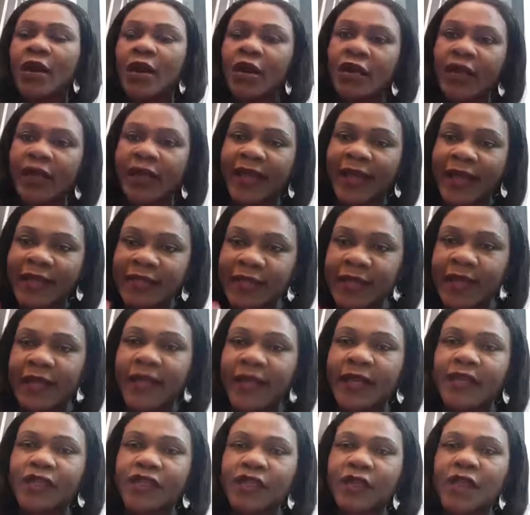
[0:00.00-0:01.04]
getting
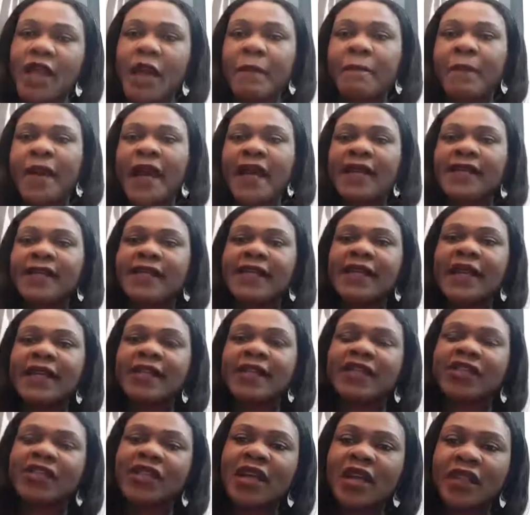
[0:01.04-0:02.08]
into their mindset,
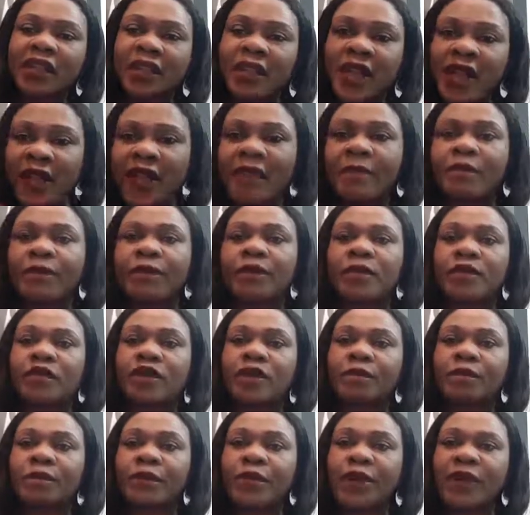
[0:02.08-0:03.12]
into their thinking,
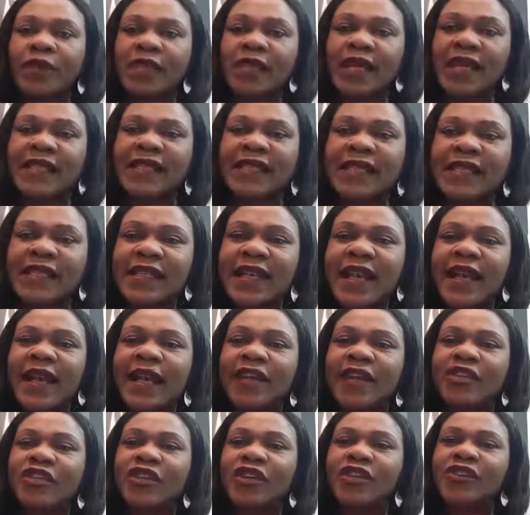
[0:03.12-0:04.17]
thought processes,
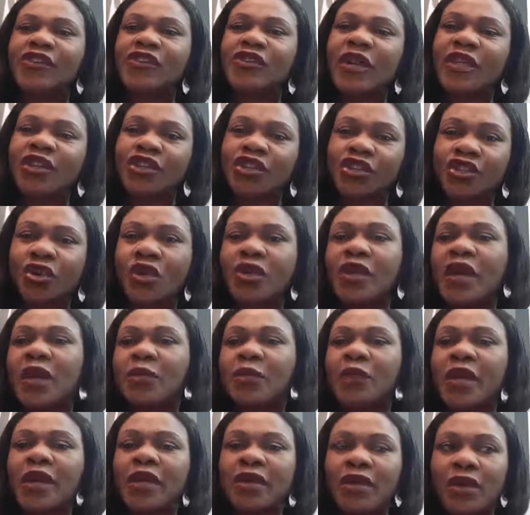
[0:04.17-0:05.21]
just to ensure that
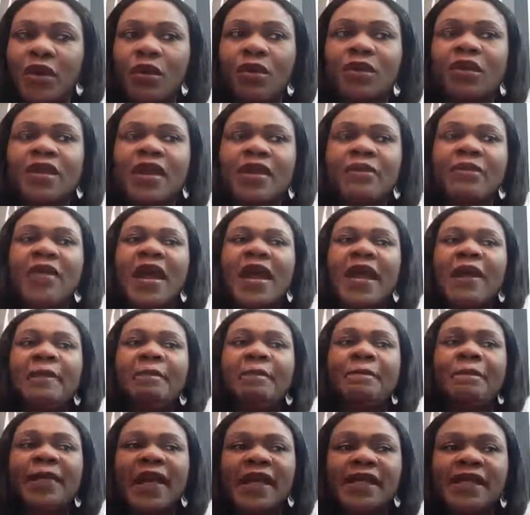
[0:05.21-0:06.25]
we know them
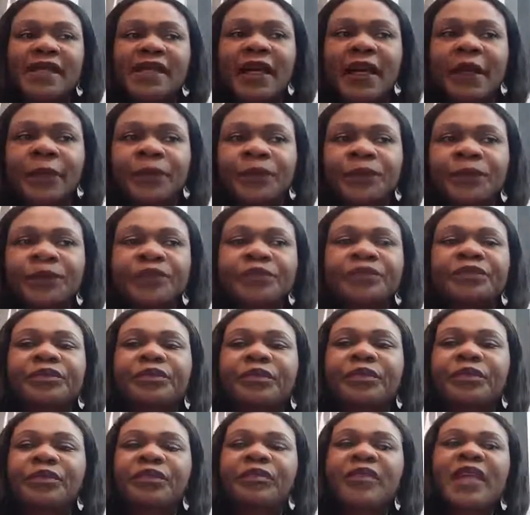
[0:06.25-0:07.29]
better.
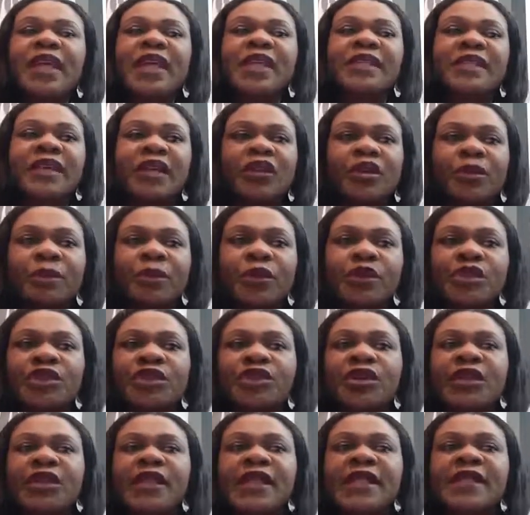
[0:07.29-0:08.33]
It's an
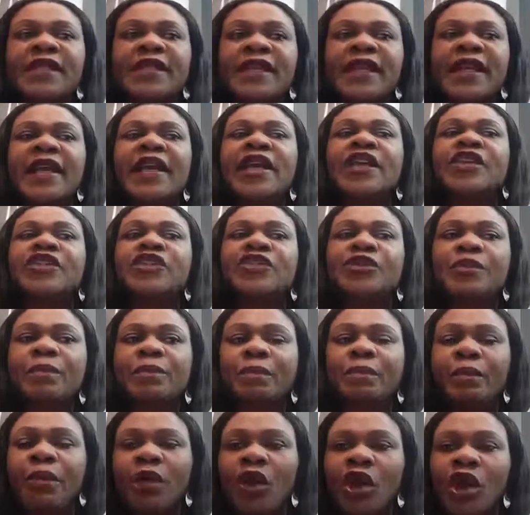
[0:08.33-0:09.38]
opportunity to
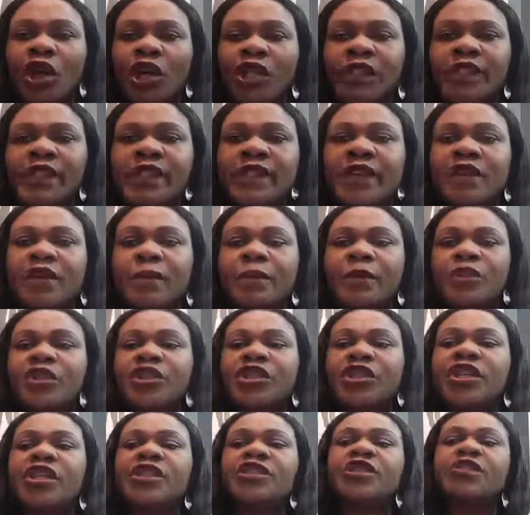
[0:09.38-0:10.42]
bond. It's an
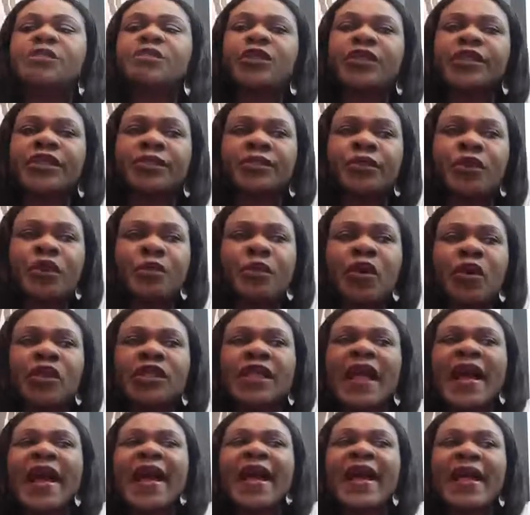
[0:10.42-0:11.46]
opportunity to promote
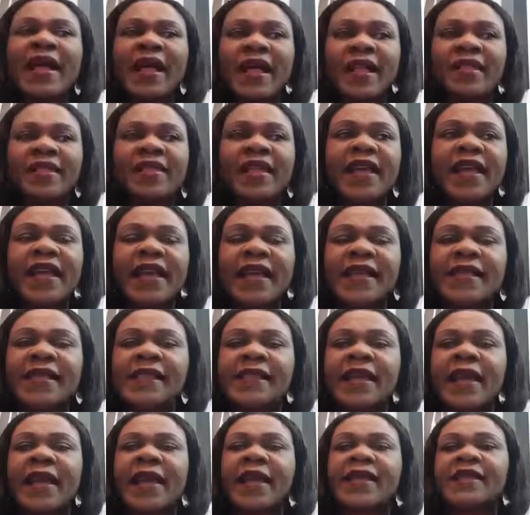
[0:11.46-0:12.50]
healthy
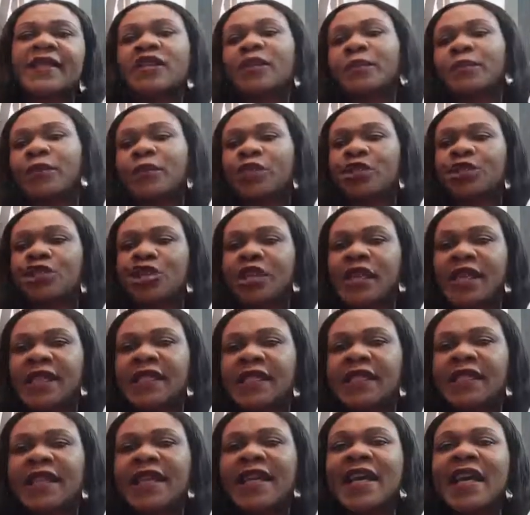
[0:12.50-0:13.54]
eating. It's an
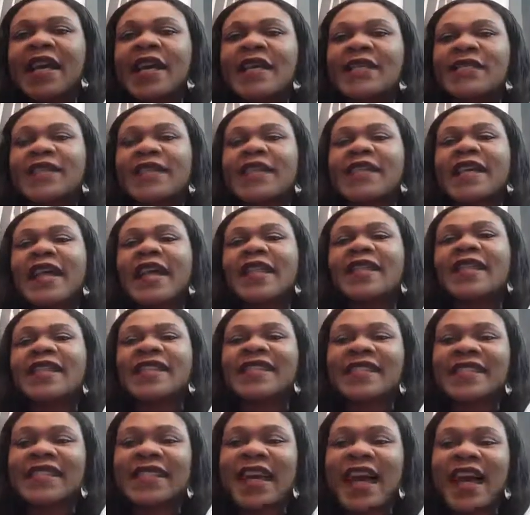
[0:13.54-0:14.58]
opportunity to set the
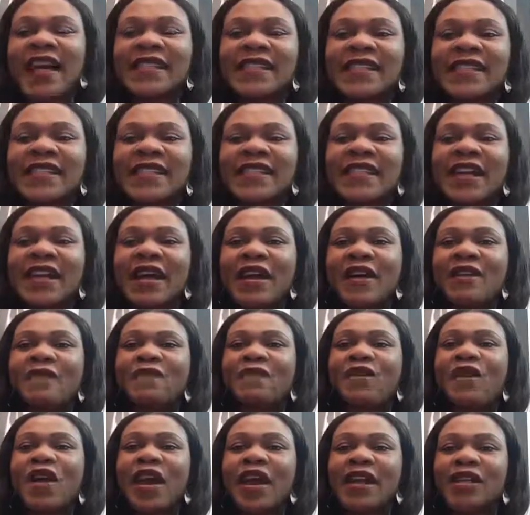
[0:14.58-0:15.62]
standard
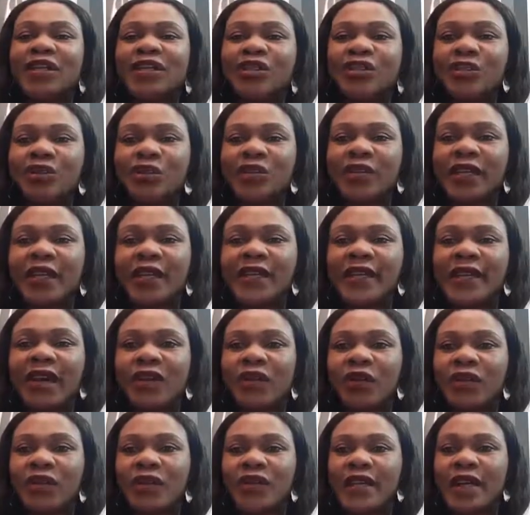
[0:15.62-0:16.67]
for our children
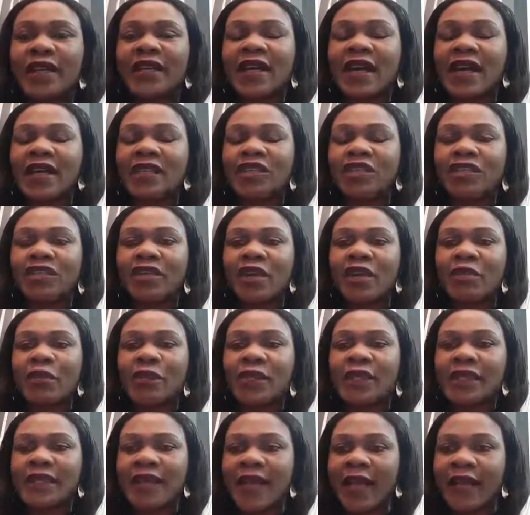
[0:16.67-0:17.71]
that our children will
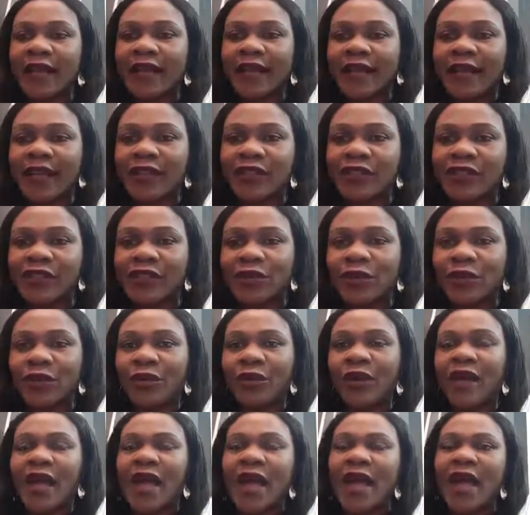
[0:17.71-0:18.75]
take into
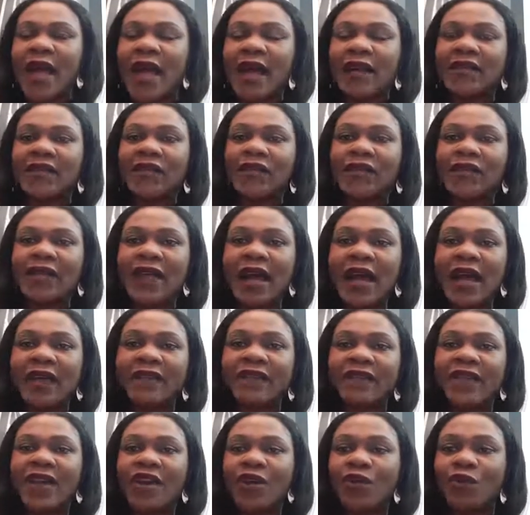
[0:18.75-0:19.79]
adult life
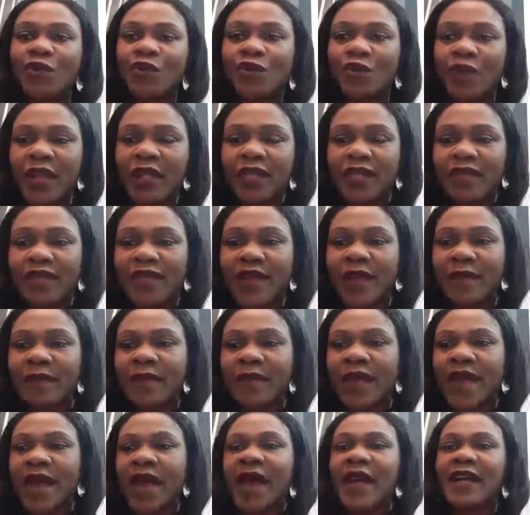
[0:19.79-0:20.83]
with them,
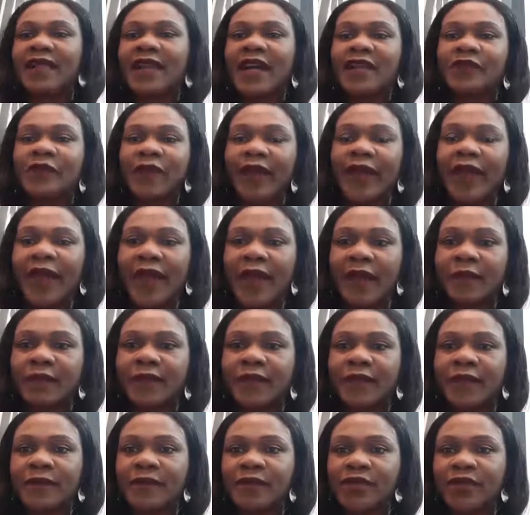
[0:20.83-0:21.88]
and that will help
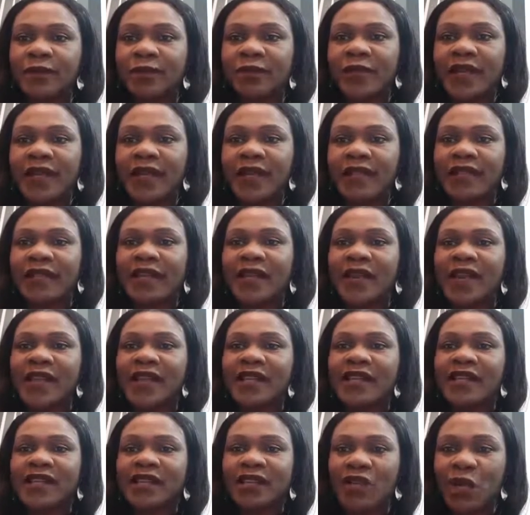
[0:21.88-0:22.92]
them to build
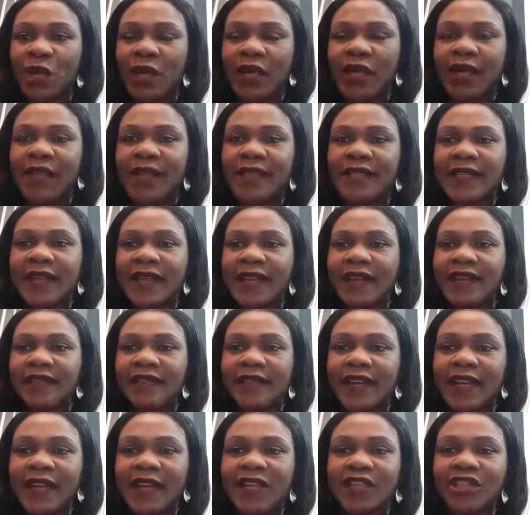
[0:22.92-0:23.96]
solid
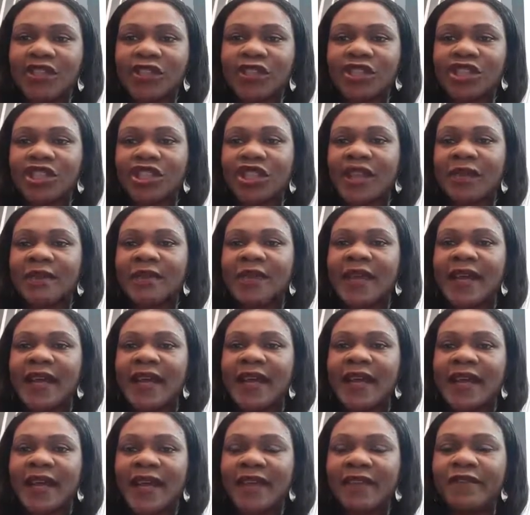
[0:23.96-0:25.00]
relationships
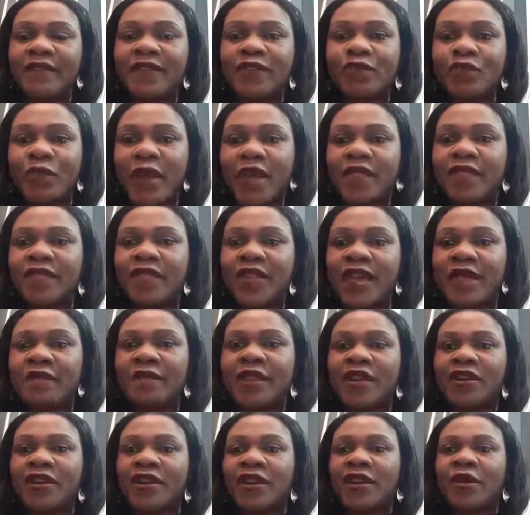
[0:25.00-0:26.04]
even when they
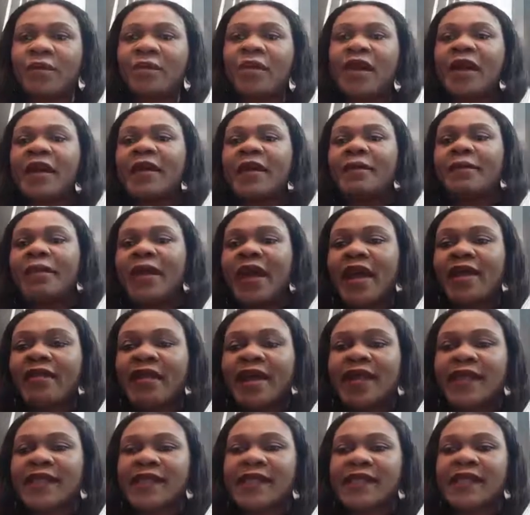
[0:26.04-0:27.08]
become
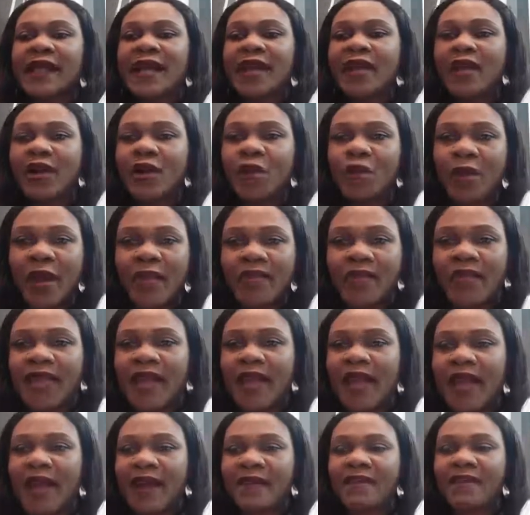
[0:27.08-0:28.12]
parents or when they
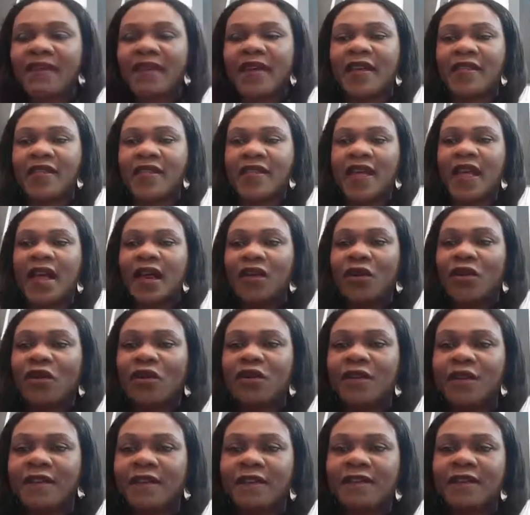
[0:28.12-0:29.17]
have their
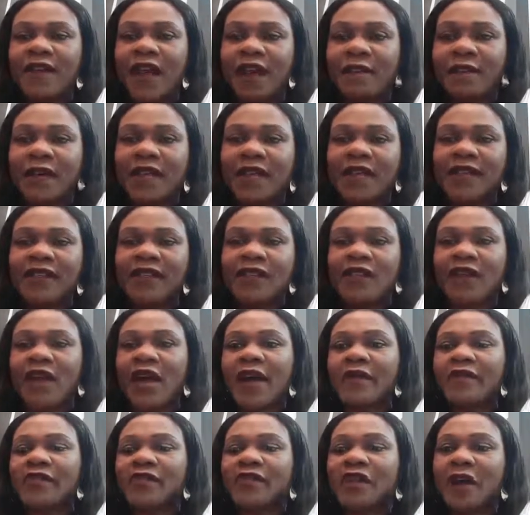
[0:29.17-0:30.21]
own families. So
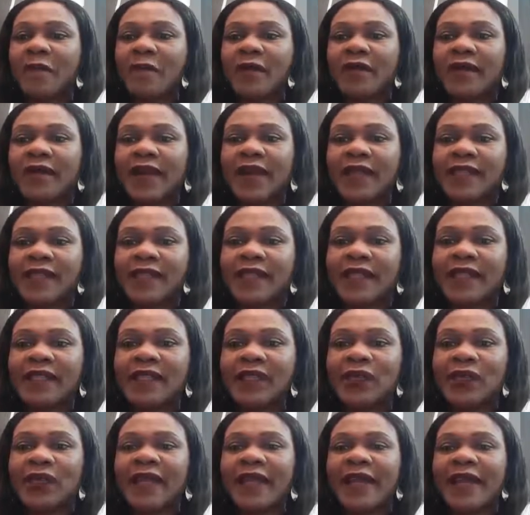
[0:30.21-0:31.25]
I've summarized it
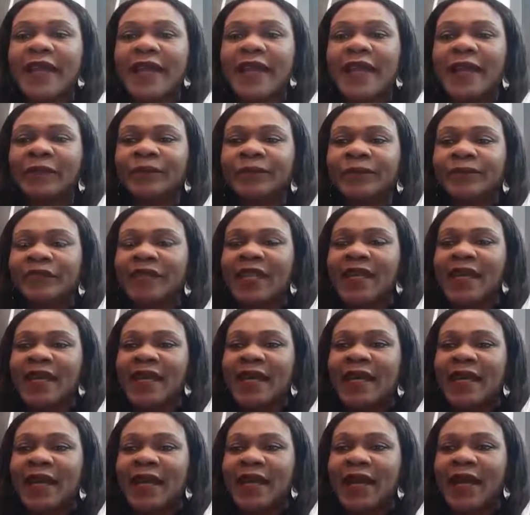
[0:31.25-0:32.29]
all here.
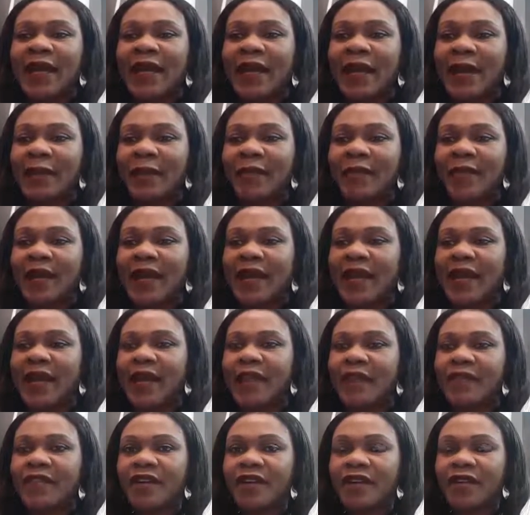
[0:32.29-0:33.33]

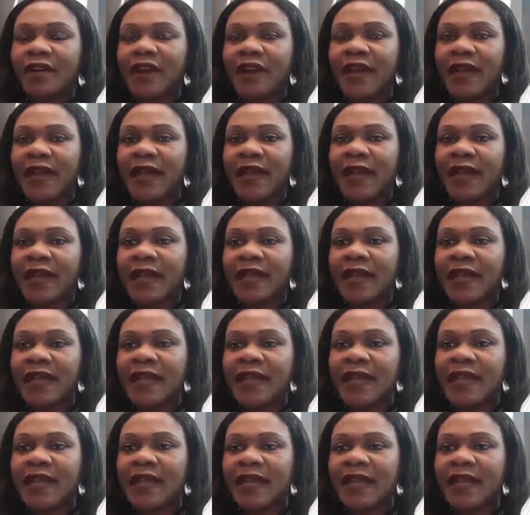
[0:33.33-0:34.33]
If there are any